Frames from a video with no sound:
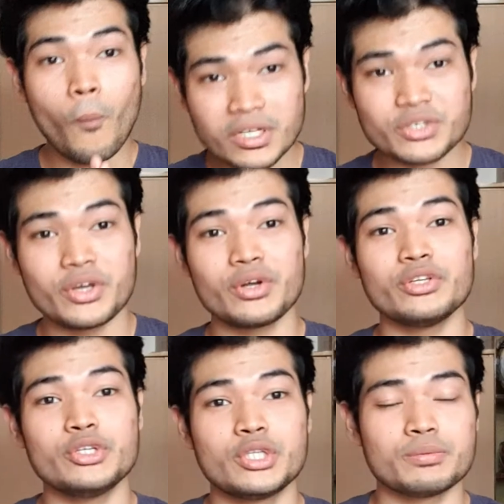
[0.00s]
What's going
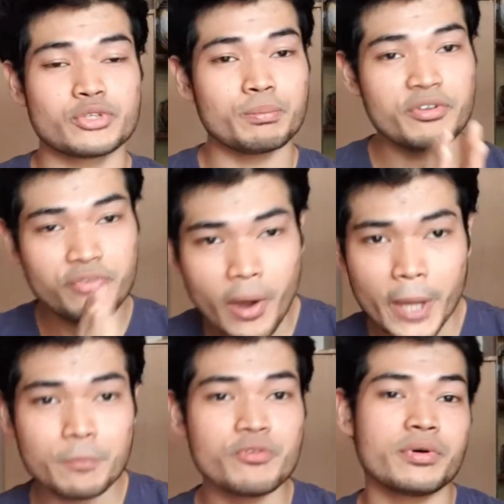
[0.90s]
on YouTube? So before
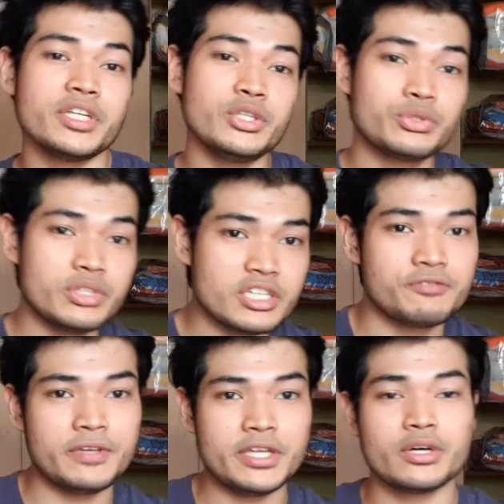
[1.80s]
I move on into
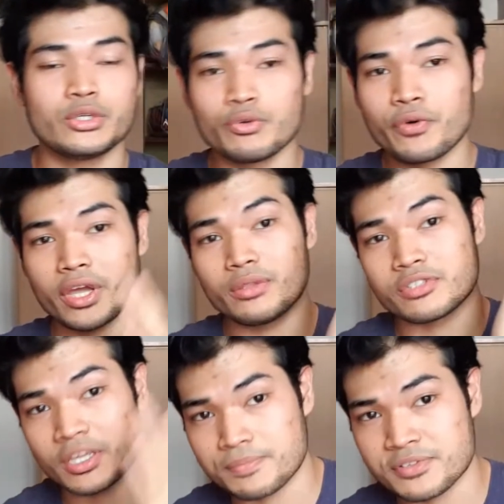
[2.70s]
this video, don't forget to
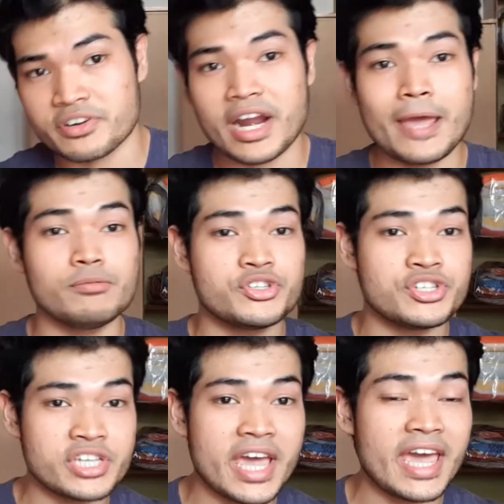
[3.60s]
subscribe,
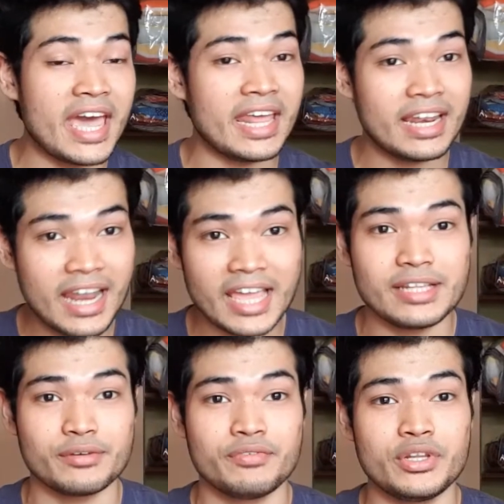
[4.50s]
share and
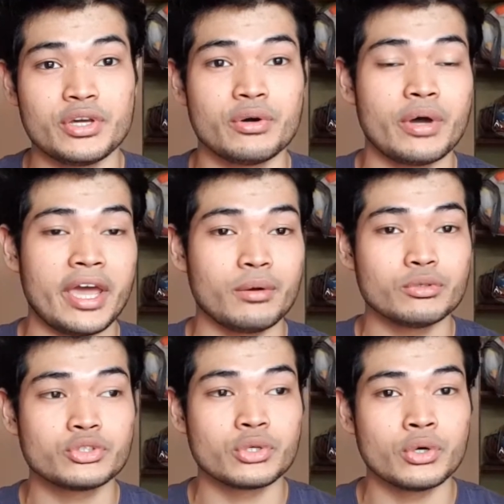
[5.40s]
like the video, and
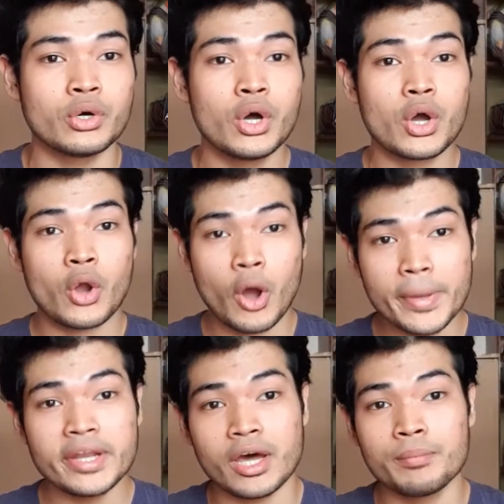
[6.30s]
also
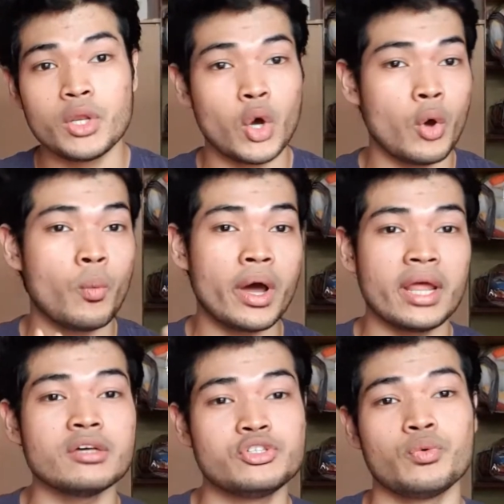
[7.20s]
comment down below on
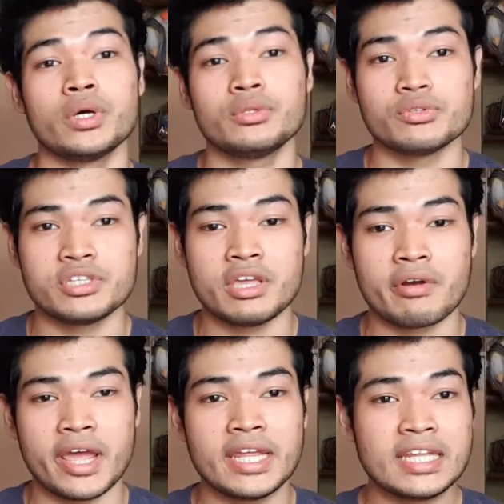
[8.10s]
what else you want to see,
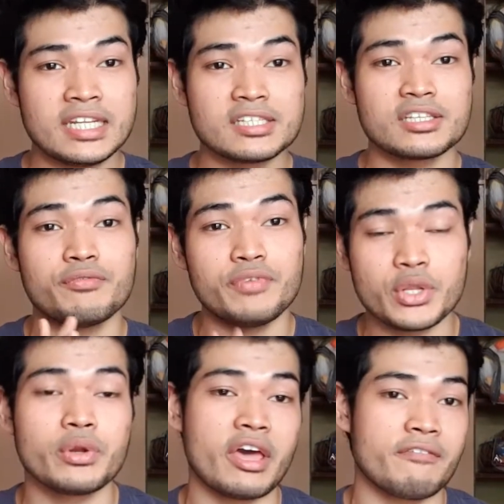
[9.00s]
right? This is a
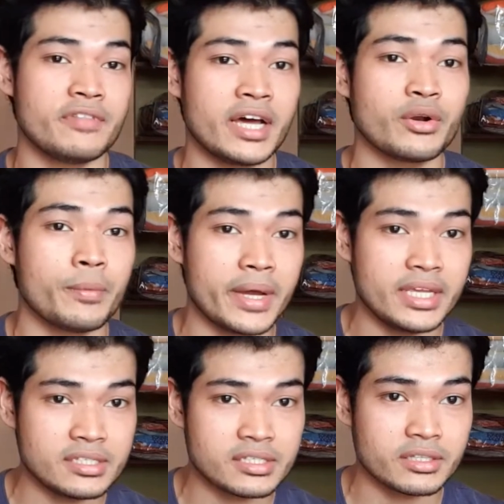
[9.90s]
video that I've done on my
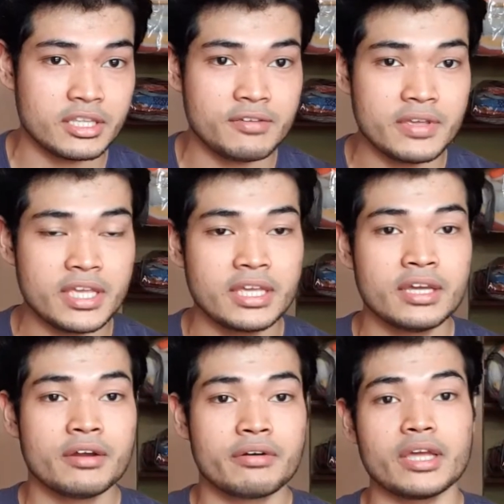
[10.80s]
Insta TV,
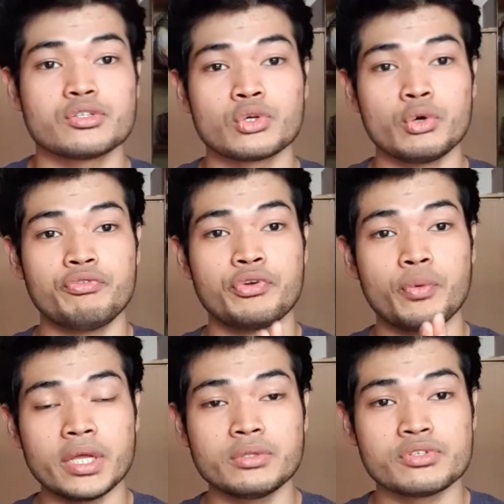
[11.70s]
right? So if you
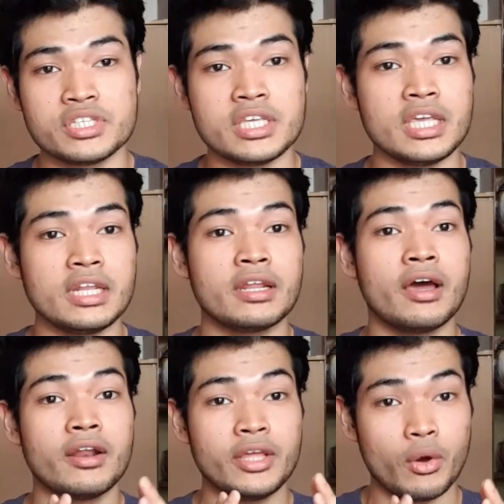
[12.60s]
want to see
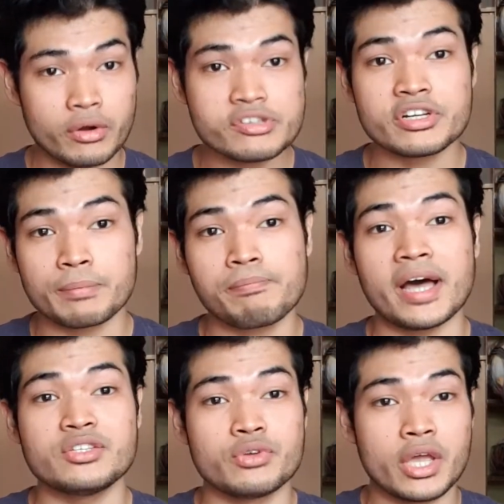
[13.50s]
it, the original
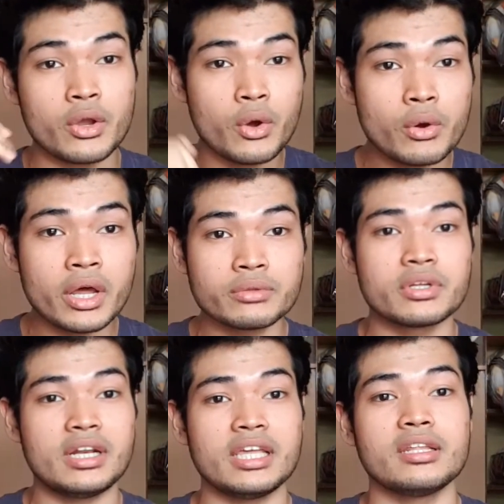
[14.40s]
parts, you can go down
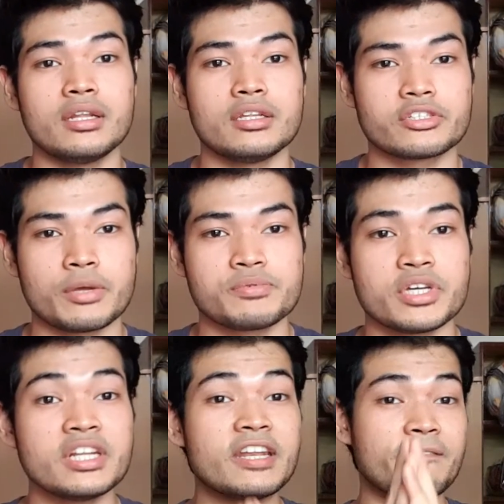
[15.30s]
to the link in the
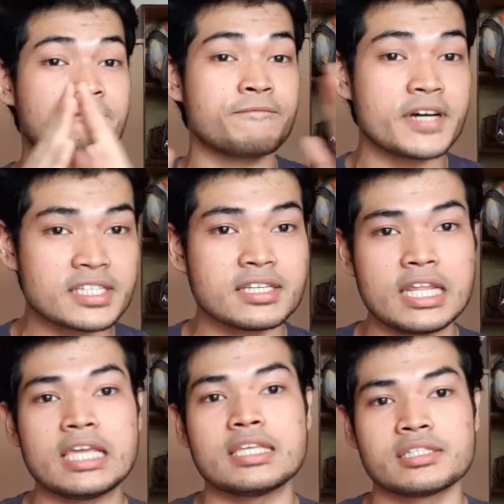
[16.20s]
description. The first
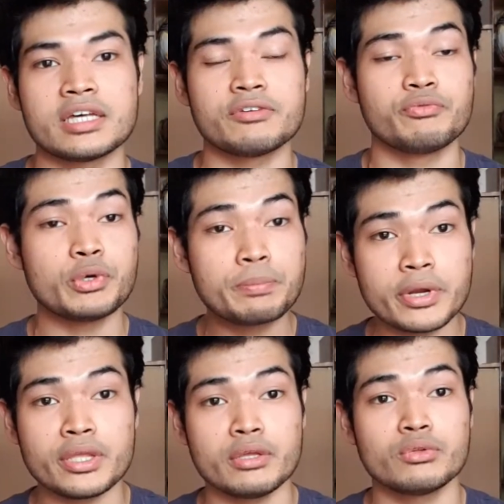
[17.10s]
link itself will
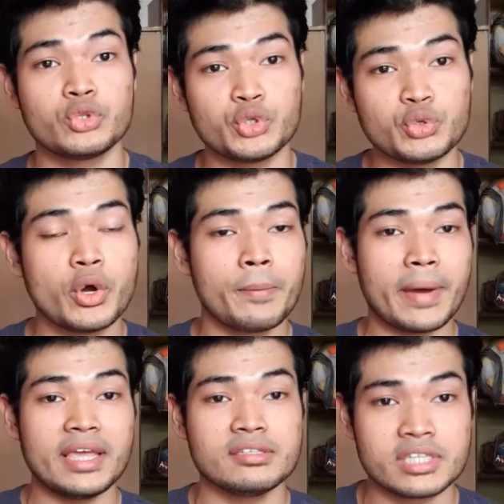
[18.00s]
bring you to
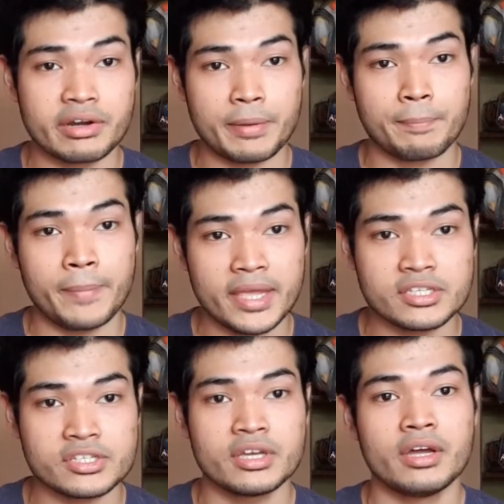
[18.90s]
my Instagram
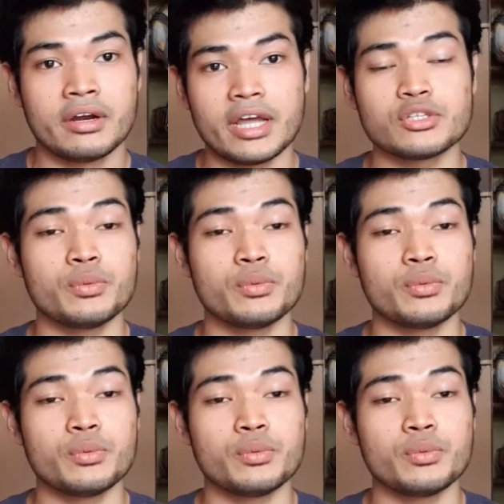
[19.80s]
page, right?